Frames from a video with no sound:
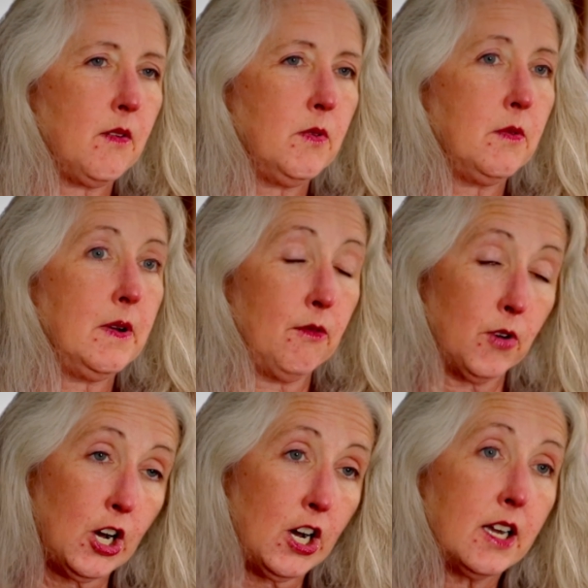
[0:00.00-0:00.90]
what went
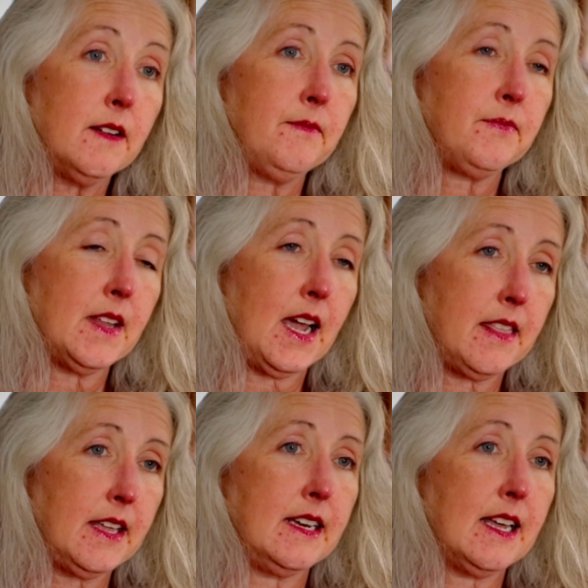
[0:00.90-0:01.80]
wrong. I
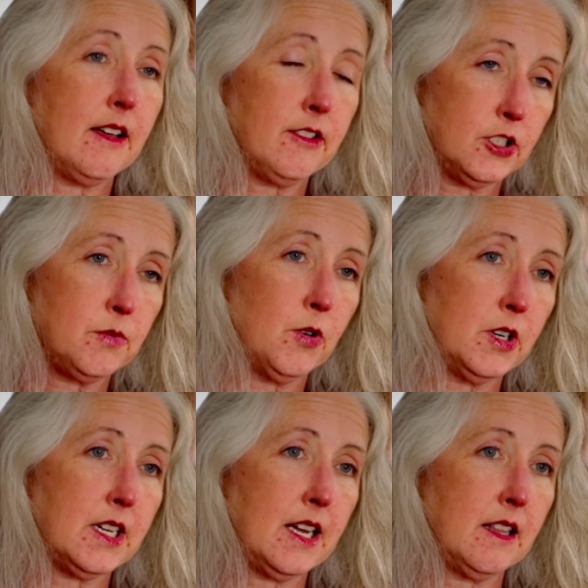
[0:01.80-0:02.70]
think now there's
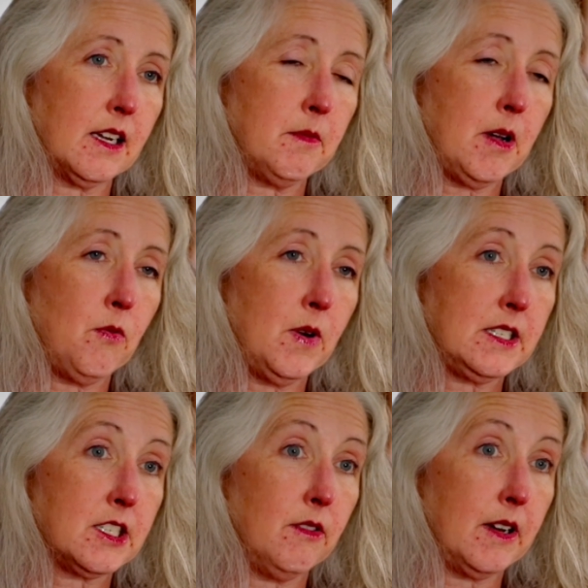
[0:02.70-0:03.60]
more dialogue about
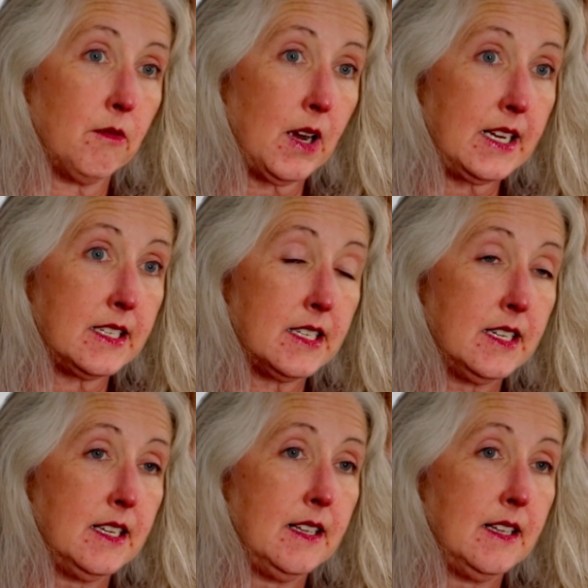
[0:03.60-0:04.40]
what's going right.